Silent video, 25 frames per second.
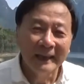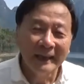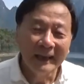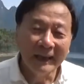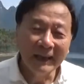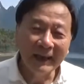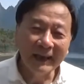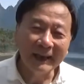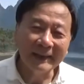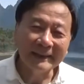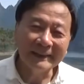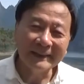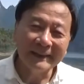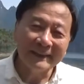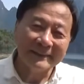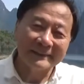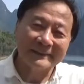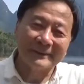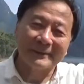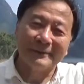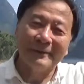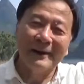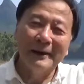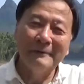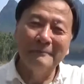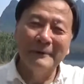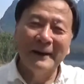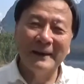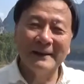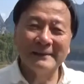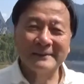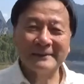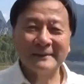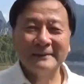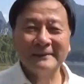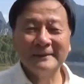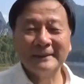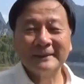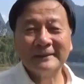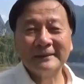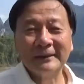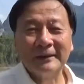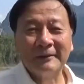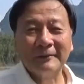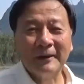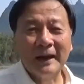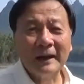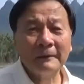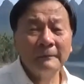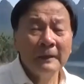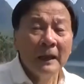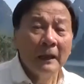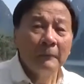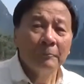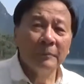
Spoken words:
and there's grandmasters around,